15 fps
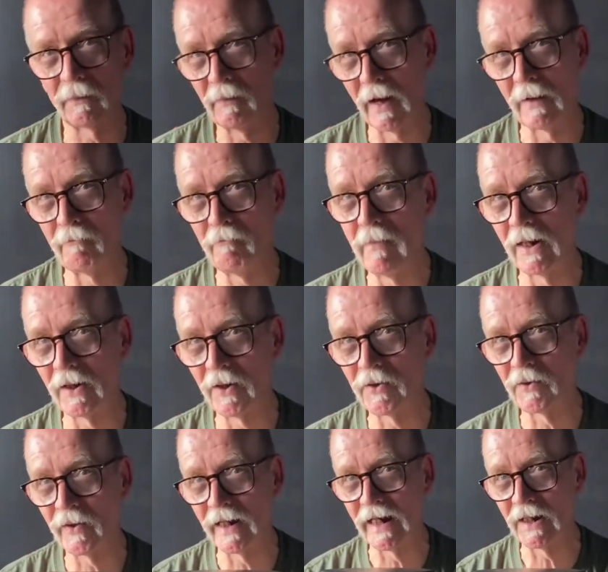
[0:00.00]
my
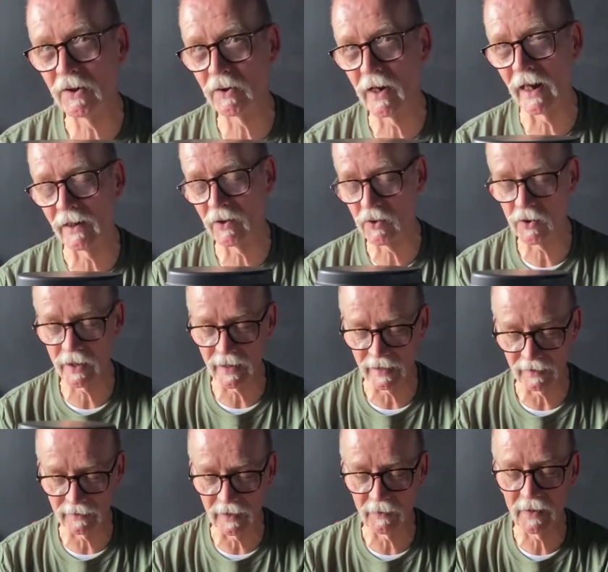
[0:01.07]
military
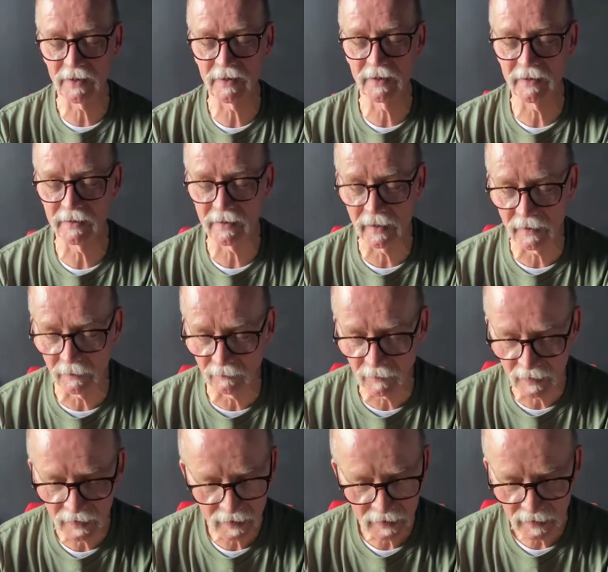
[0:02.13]
Trangia. Now this is,
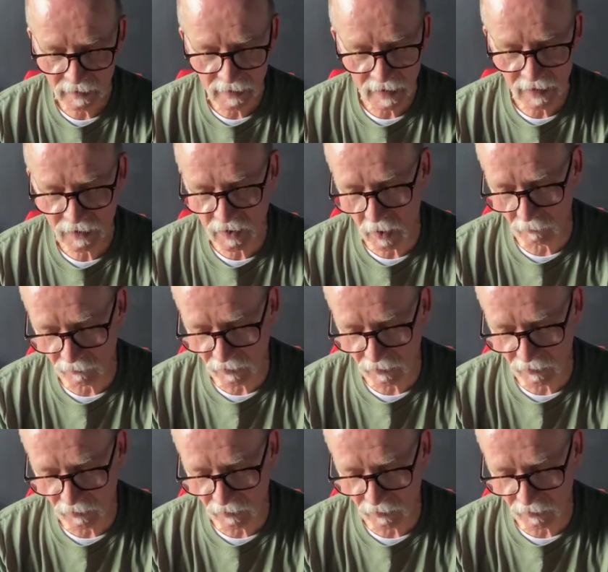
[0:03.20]
it's not